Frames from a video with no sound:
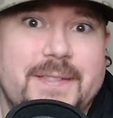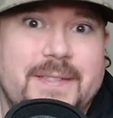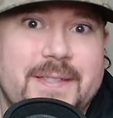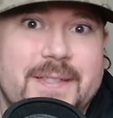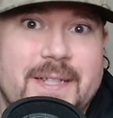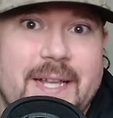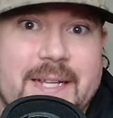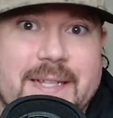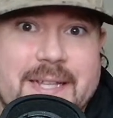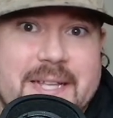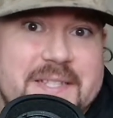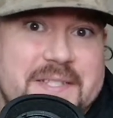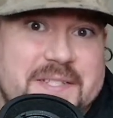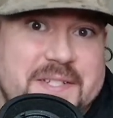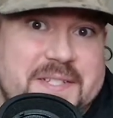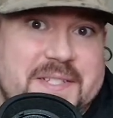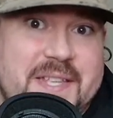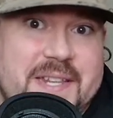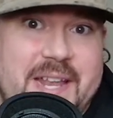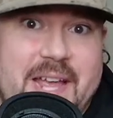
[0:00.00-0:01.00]
Like, that's
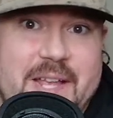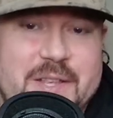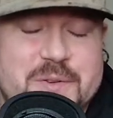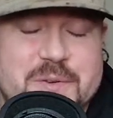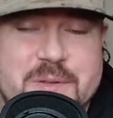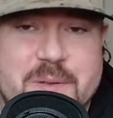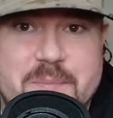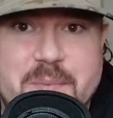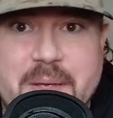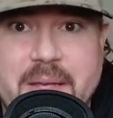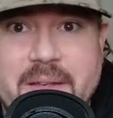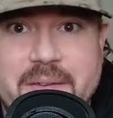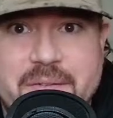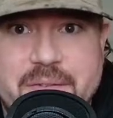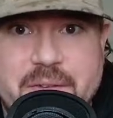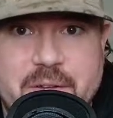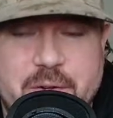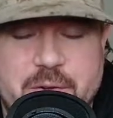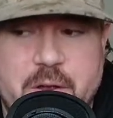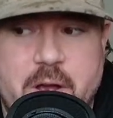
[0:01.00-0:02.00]
just the nature of the beast.
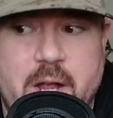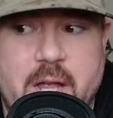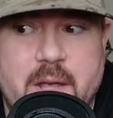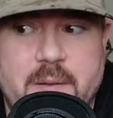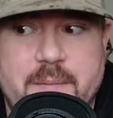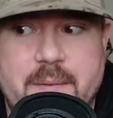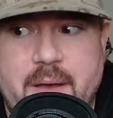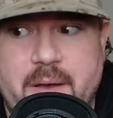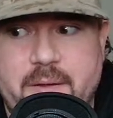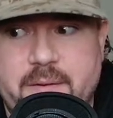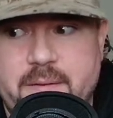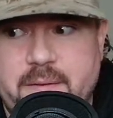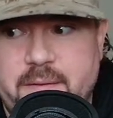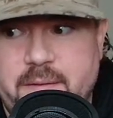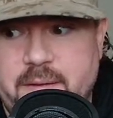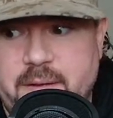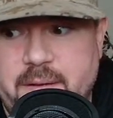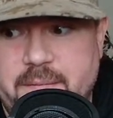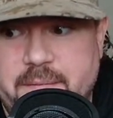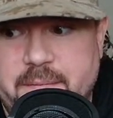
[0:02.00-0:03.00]
You're talking about,
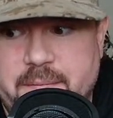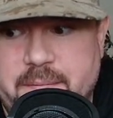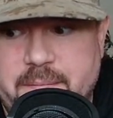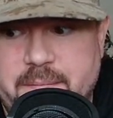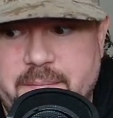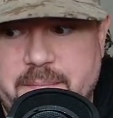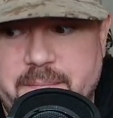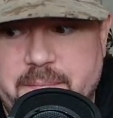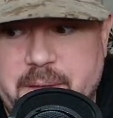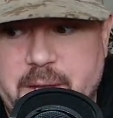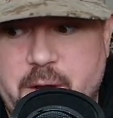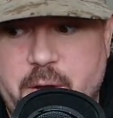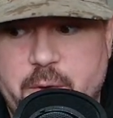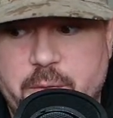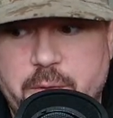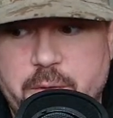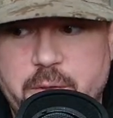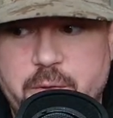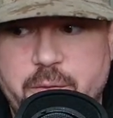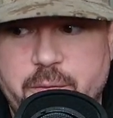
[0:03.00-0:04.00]

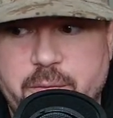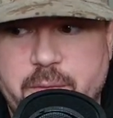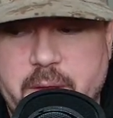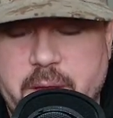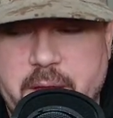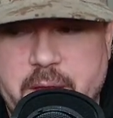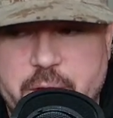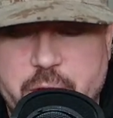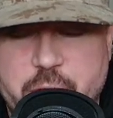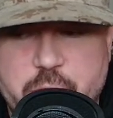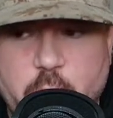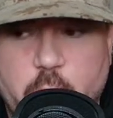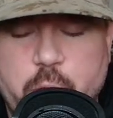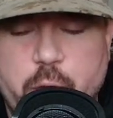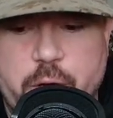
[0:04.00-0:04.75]
a shoulder